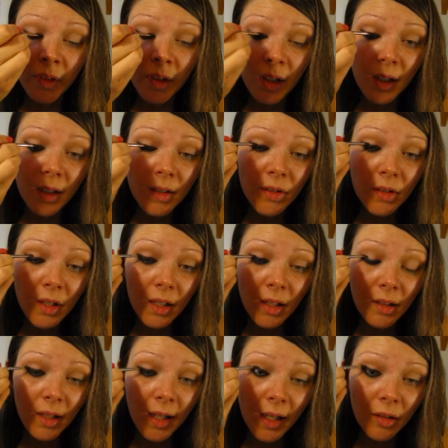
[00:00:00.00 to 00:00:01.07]
Okay, so you
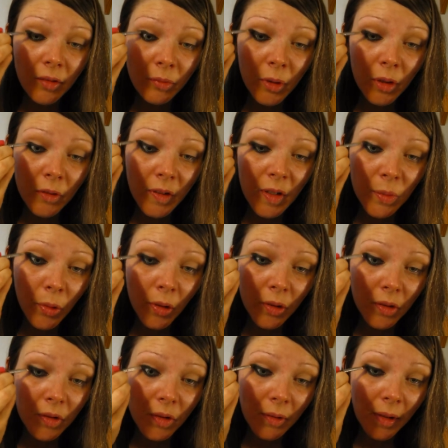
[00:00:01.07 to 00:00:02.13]
can kind of move this
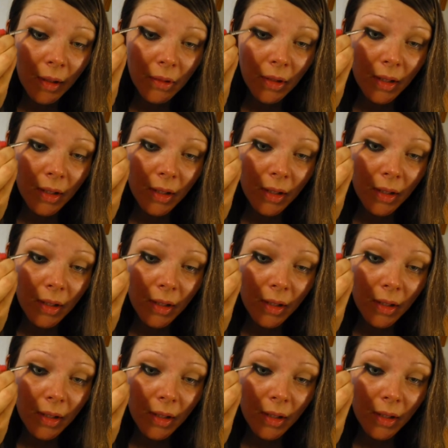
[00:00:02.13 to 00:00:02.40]
product around